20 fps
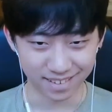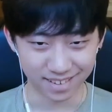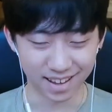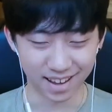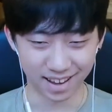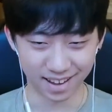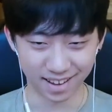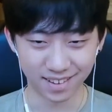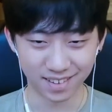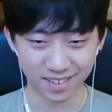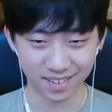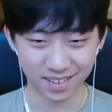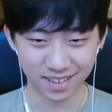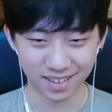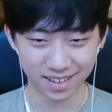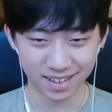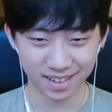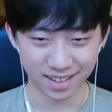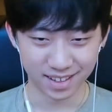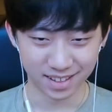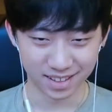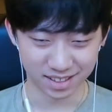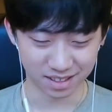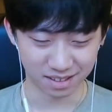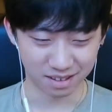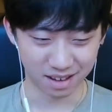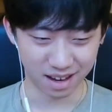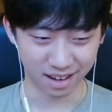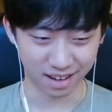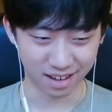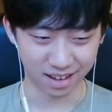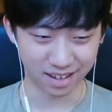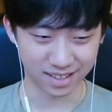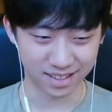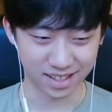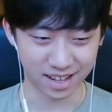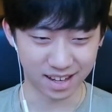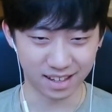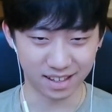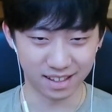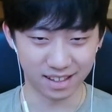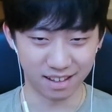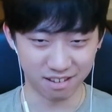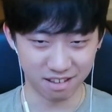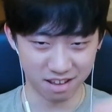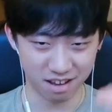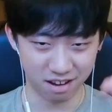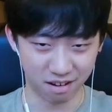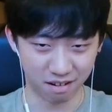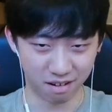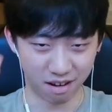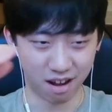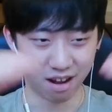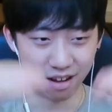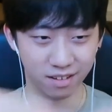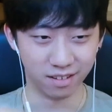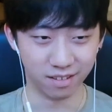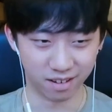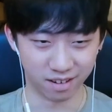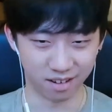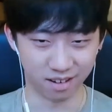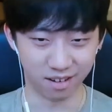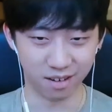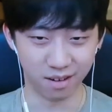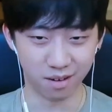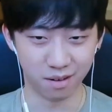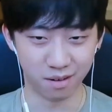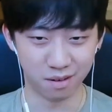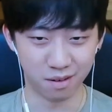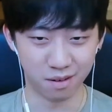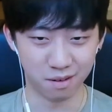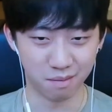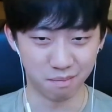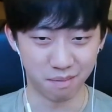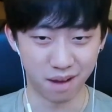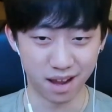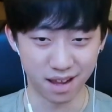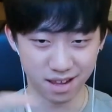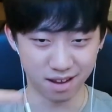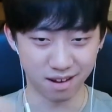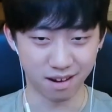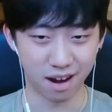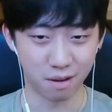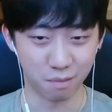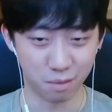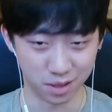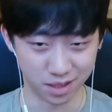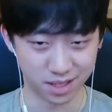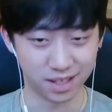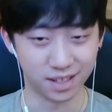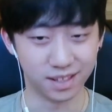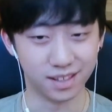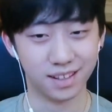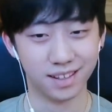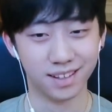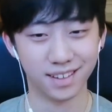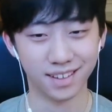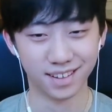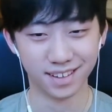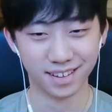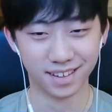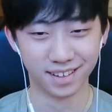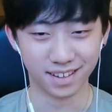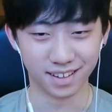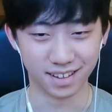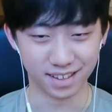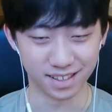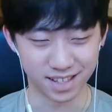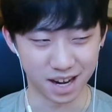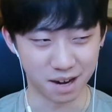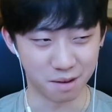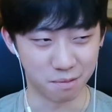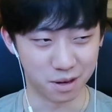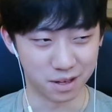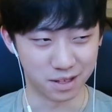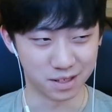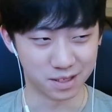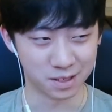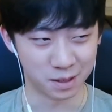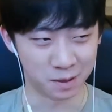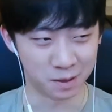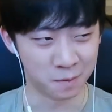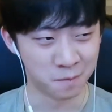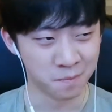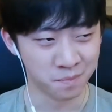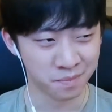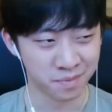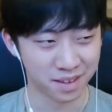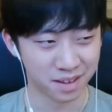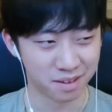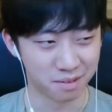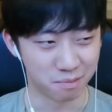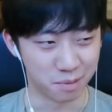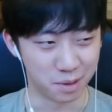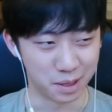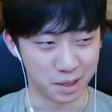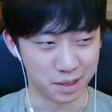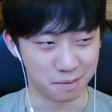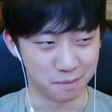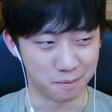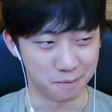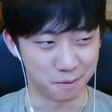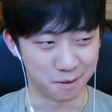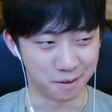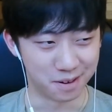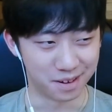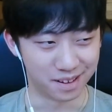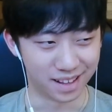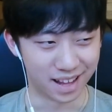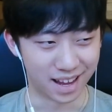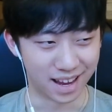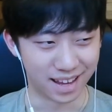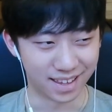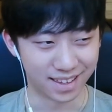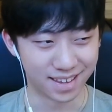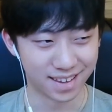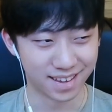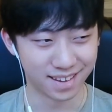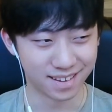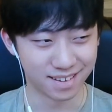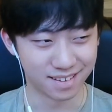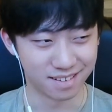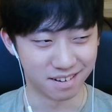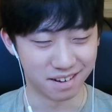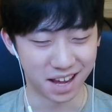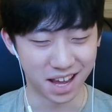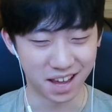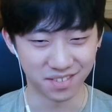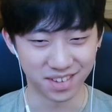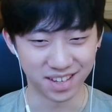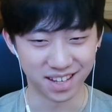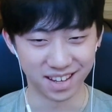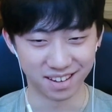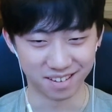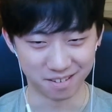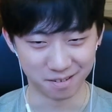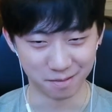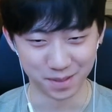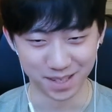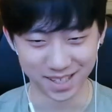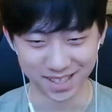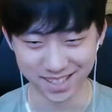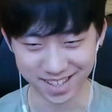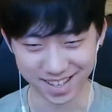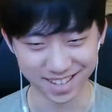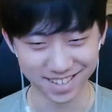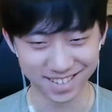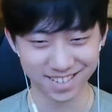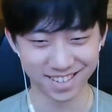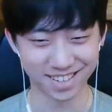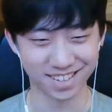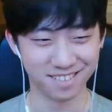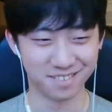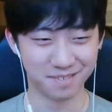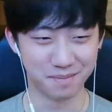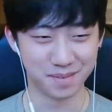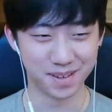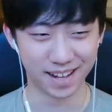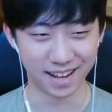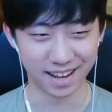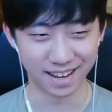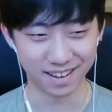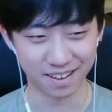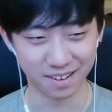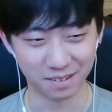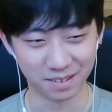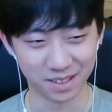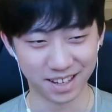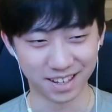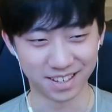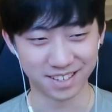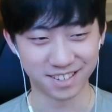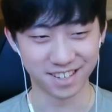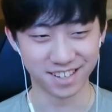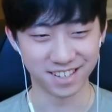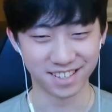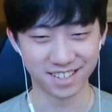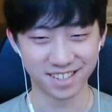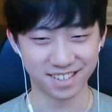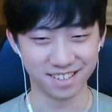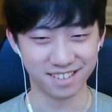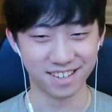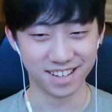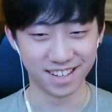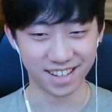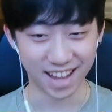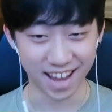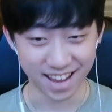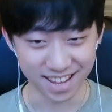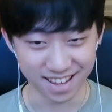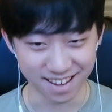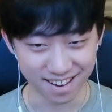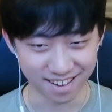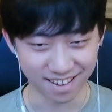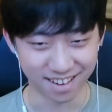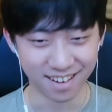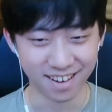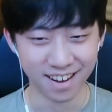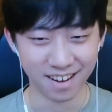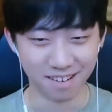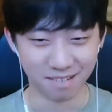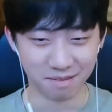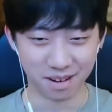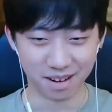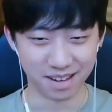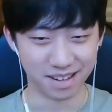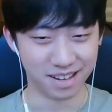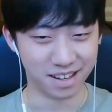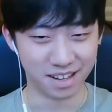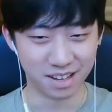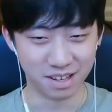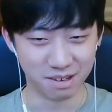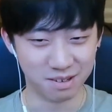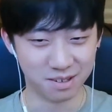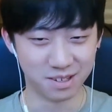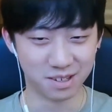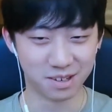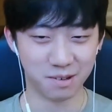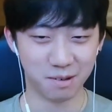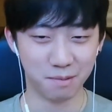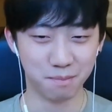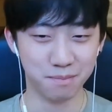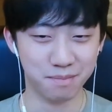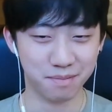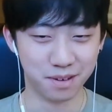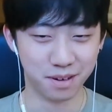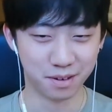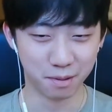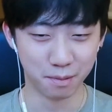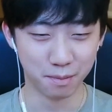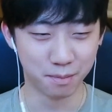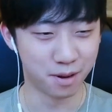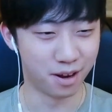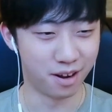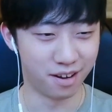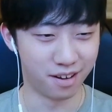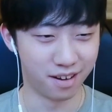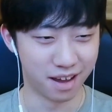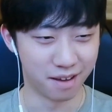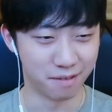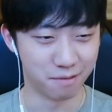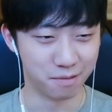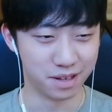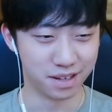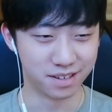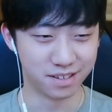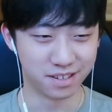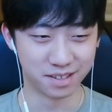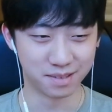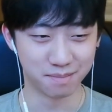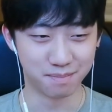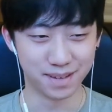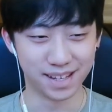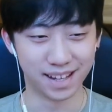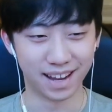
yeah. So I gotta study the year under my year I was in Taiwan. So we were like, having a group discussion. Would be like all the exchange student that year. We're in a huge group call, and we just be